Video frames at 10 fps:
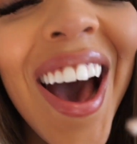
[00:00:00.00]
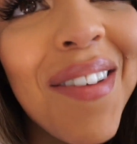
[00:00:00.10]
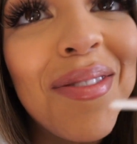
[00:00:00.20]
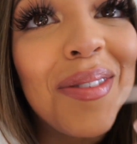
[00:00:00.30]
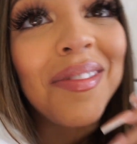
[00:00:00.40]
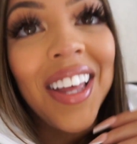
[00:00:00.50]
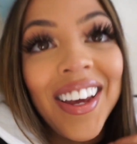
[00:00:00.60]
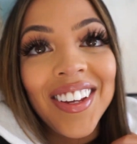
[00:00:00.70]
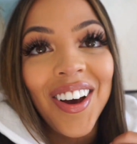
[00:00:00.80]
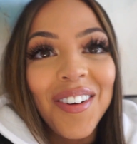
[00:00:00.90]
I'm just
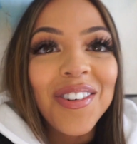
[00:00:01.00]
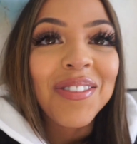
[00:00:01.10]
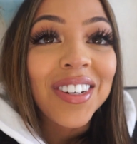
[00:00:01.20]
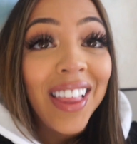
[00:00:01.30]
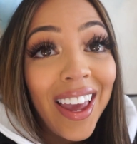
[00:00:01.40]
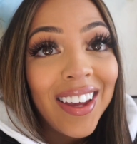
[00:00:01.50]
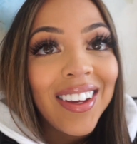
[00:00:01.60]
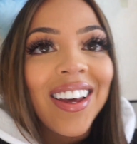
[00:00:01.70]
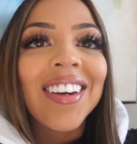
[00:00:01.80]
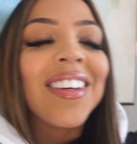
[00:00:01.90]
playing y'all we were late
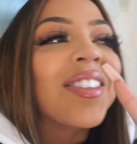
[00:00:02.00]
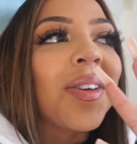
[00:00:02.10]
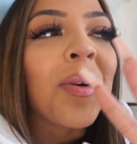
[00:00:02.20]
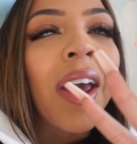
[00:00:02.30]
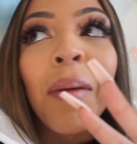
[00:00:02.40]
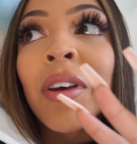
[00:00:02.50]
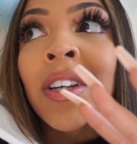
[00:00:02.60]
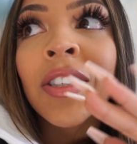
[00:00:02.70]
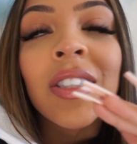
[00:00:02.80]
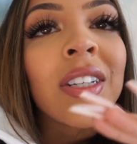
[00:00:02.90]
and it's okay
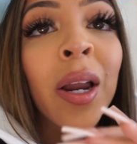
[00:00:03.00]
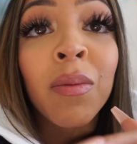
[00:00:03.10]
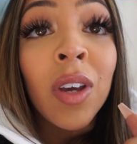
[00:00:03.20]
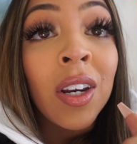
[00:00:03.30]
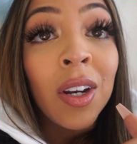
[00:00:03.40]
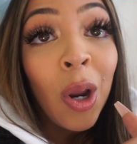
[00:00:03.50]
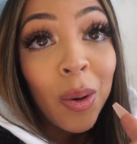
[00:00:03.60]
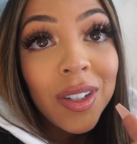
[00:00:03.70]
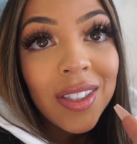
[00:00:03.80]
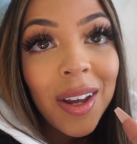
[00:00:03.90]
because she's not even gonna
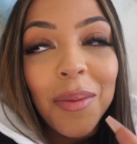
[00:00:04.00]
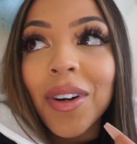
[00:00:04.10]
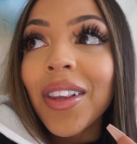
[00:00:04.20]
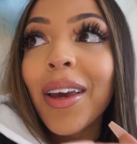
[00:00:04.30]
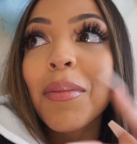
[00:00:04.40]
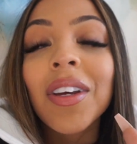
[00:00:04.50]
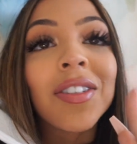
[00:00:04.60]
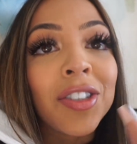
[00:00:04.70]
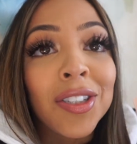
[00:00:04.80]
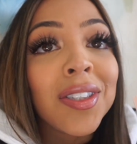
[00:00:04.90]
notice that we're late because
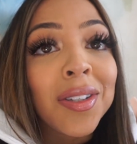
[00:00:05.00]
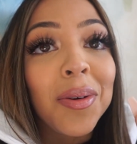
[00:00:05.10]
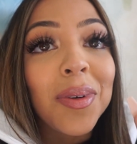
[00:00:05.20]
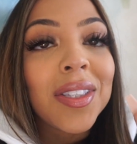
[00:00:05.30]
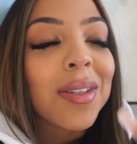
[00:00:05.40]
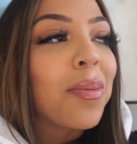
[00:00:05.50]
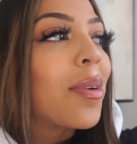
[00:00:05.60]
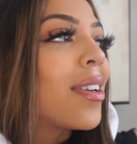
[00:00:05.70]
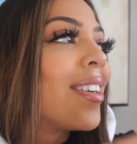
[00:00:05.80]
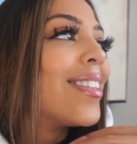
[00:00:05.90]
she's still with
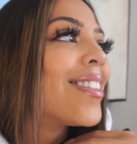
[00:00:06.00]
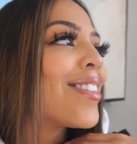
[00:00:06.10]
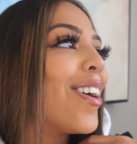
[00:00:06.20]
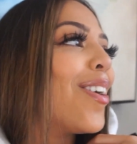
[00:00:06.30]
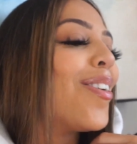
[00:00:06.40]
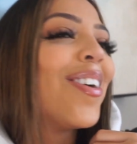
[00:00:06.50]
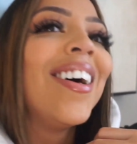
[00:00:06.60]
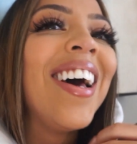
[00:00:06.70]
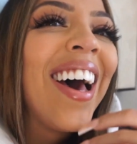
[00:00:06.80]
someone so